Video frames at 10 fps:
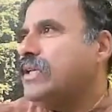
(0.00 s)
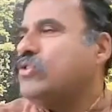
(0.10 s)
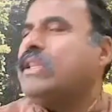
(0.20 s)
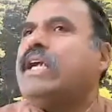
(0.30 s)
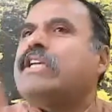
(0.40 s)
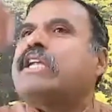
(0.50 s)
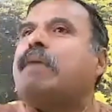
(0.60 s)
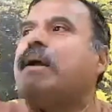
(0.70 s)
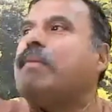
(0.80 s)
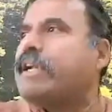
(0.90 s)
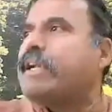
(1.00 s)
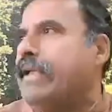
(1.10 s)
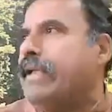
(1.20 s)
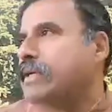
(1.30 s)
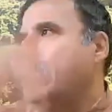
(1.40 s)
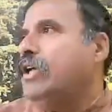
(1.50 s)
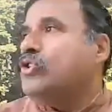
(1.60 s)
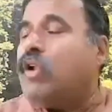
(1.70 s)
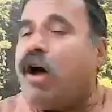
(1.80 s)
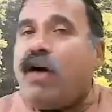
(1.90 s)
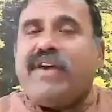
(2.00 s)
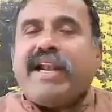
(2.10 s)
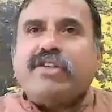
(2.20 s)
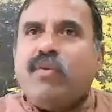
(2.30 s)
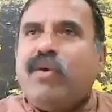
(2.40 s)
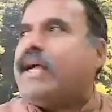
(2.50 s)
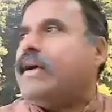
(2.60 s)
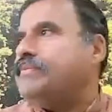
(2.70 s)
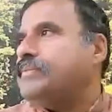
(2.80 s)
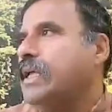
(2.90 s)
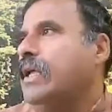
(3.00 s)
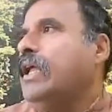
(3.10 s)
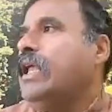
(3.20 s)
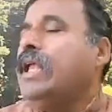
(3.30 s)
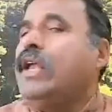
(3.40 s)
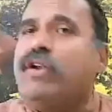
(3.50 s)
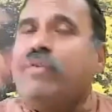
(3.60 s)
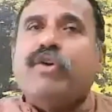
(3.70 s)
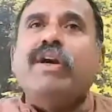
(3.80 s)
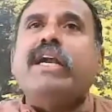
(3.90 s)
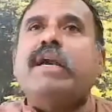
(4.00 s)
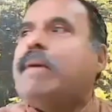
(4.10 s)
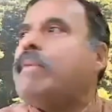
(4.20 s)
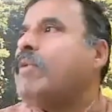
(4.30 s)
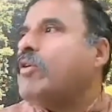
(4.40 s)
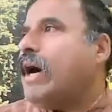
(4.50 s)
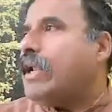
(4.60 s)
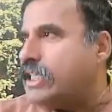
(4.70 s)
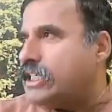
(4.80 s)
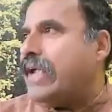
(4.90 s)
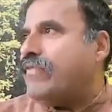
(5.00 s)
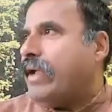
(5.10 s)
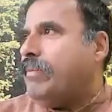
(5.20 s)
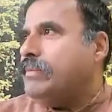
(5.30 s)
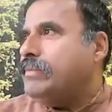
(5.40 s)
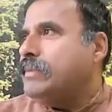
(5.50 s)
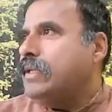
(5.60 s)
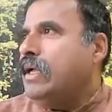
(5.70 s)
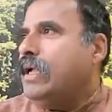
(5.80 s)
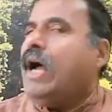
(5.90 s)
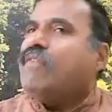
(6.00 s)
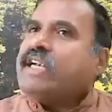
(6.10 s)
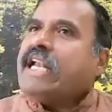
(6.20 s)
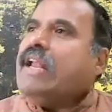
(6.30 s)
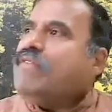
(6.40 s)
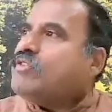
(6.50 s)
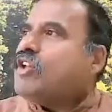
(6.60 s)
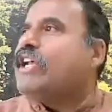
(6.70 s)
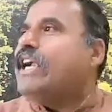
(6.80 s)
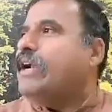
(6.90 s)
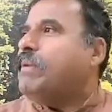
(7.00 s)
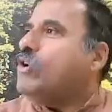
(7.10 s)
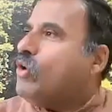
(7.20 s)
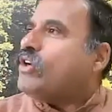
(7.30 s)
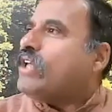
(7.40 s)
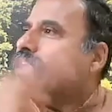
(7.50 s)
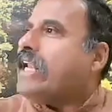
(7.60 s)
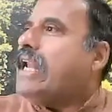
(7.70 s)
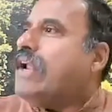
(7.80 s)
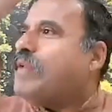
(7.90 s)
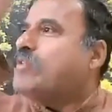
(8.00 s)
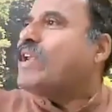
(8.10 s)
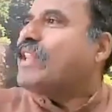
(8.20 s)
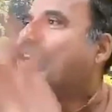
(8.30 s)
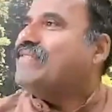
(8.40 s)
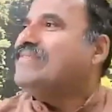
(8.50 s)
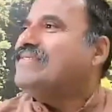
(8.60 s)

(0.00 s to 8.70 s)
So, then it'll start becoming tree. So, law of attraction work. Even if you don't get a BMW car this lifetime, after 10 lifetimes, you get it. But you have to create 10 lifetimes for that.